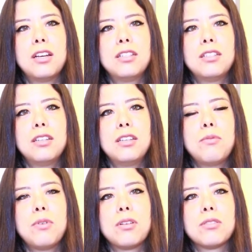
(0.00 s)
and
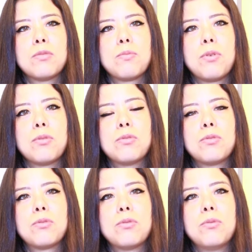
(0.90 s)
he was
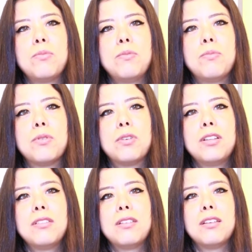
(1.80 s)
supposed to be
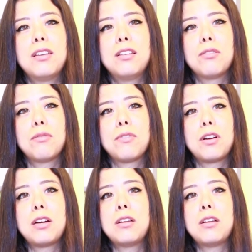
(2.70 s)
born in the end of